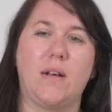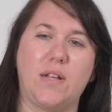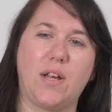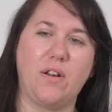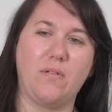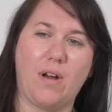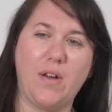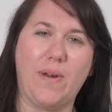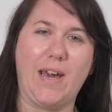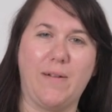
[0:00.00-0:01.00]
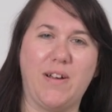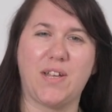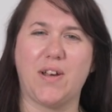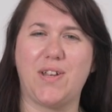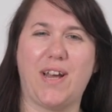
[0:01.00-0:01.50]
So over here we
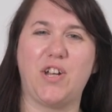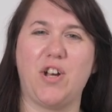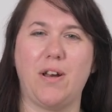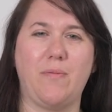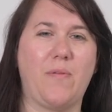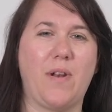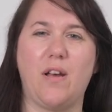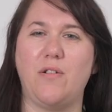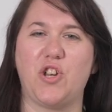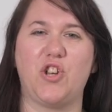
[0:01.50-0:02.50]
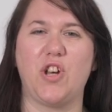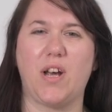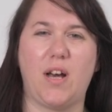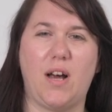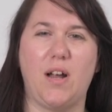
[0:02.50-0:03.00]
associate chutney with loads of
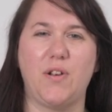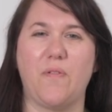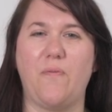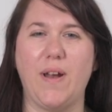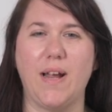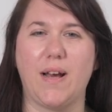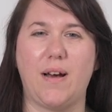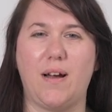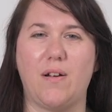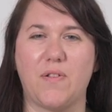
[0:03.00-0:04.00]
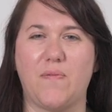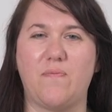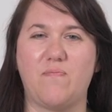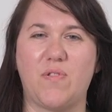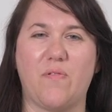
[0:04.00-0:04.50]
sugar, loads of vinegar, lots of
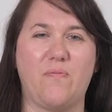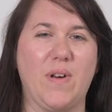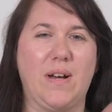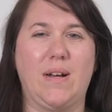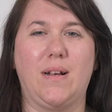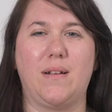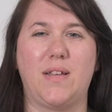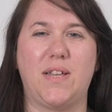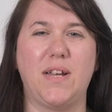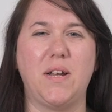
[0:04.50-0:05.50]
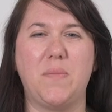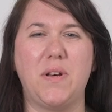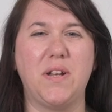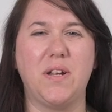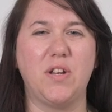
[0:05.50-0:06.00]
sort of
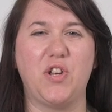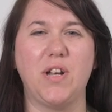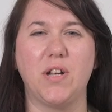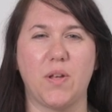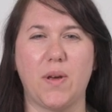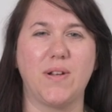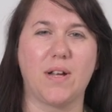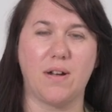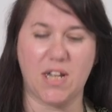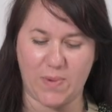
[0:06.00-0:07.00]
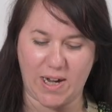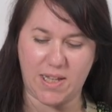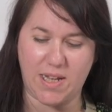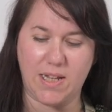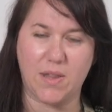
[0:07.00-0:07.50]
cinnamon and ginger, those kind of spices.